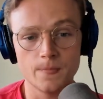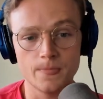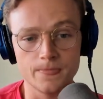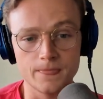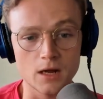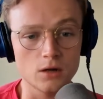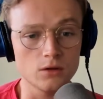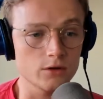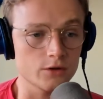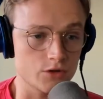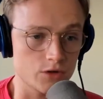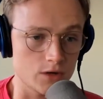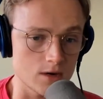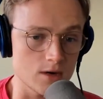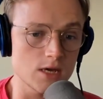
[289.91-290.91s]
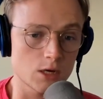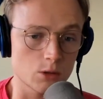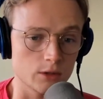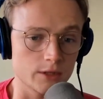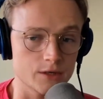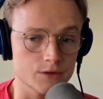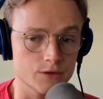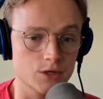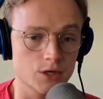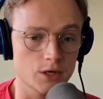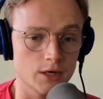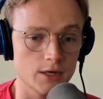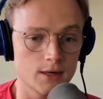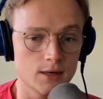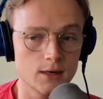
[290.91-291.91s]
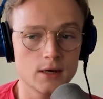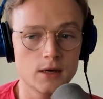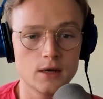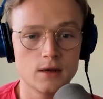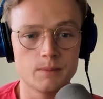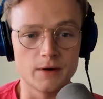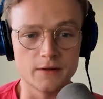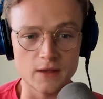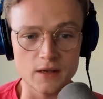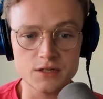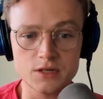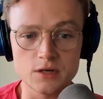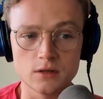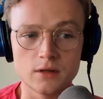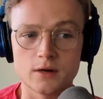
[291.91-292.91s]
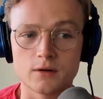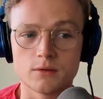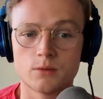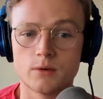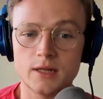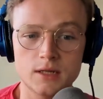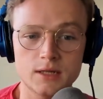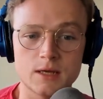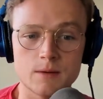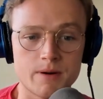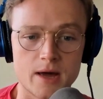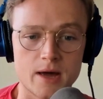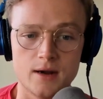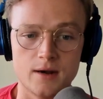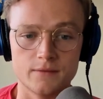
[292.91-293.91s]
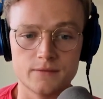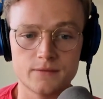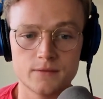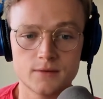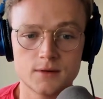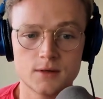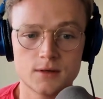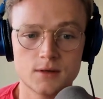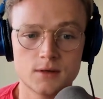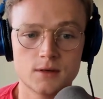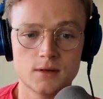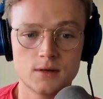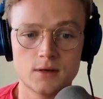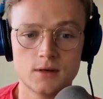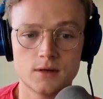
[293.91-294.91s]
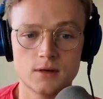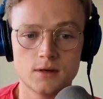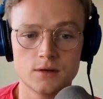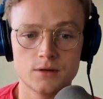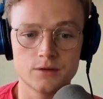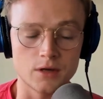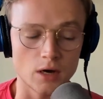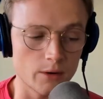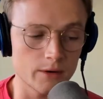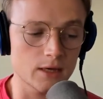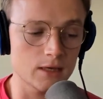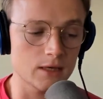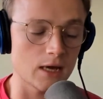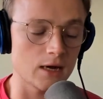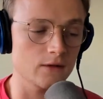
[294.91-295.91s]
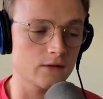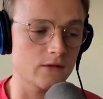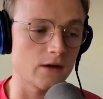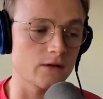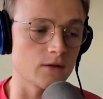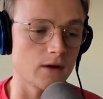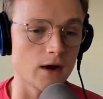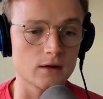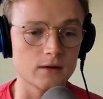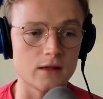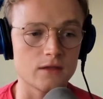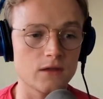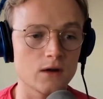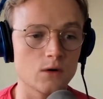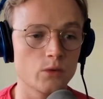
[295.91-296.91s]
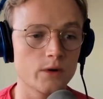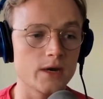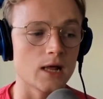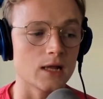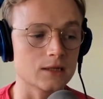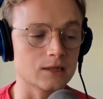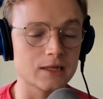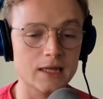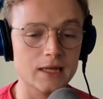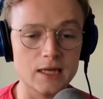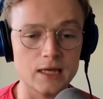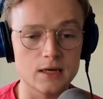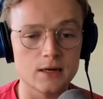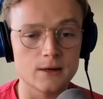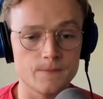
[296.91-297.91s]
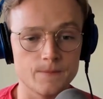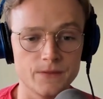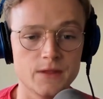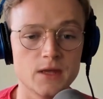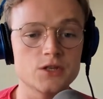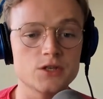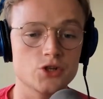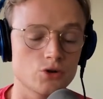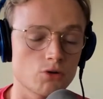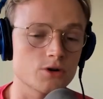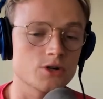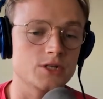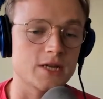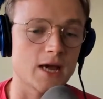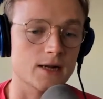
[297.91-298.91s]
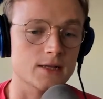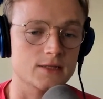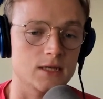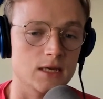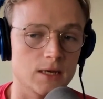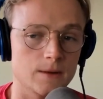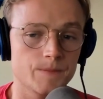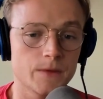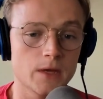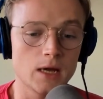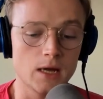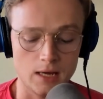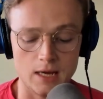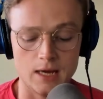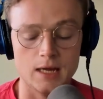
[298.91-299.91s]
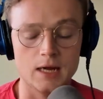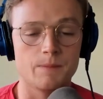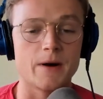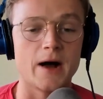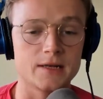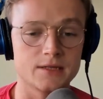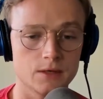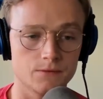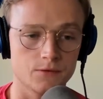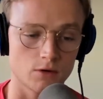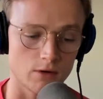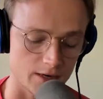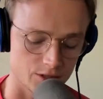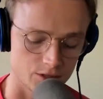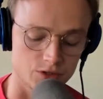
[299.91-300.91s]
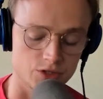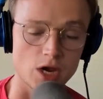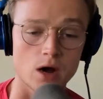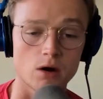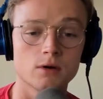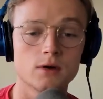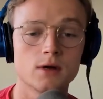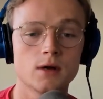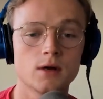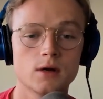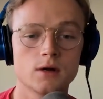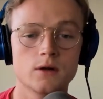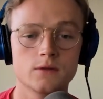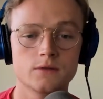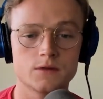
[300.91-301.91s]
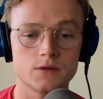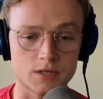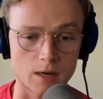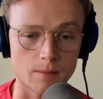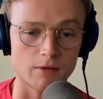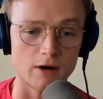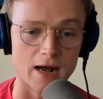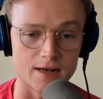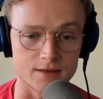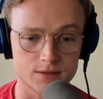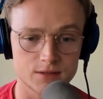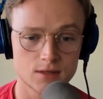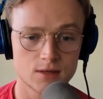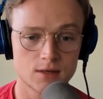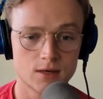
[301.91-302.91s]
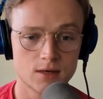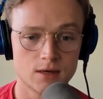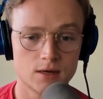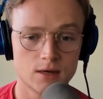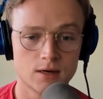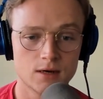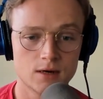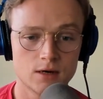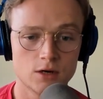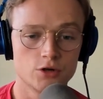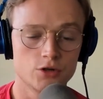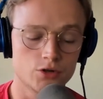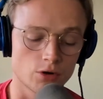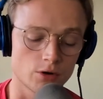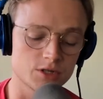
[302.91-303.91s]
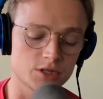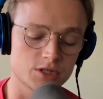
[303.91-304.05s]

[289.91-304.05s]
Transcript: they don't look equally as good, but they still look really competitive. Going and getting Tyson Helton, I think, would lead this Georgia Tech team in a positive direction. So to summarize, Georgia